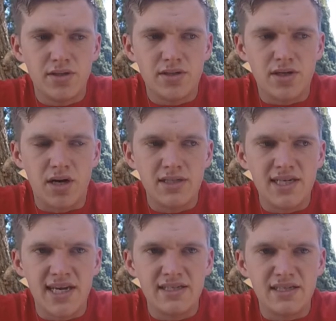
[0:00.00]

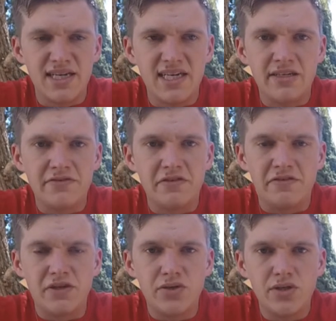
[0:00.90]
content needing to
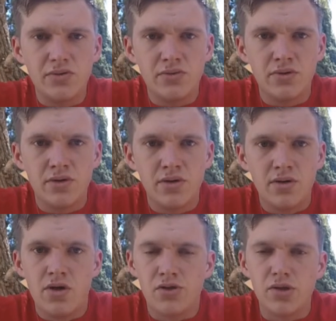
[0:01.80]
fulfill you,
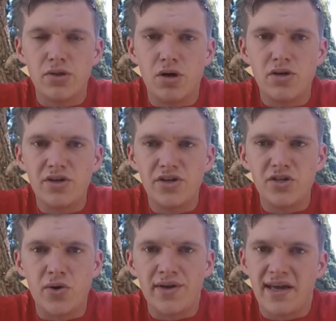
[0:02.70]
the longer you're
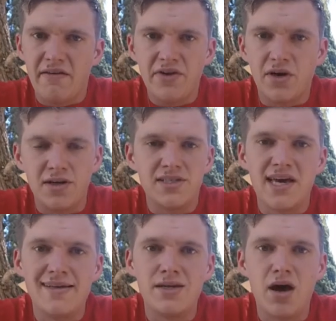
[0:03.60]
going to have
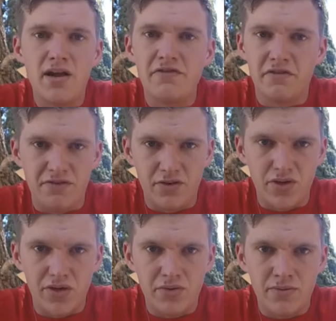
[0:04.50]
content not fulfill
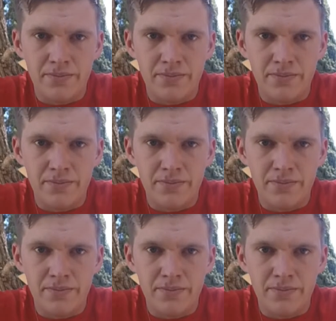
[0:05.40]
you.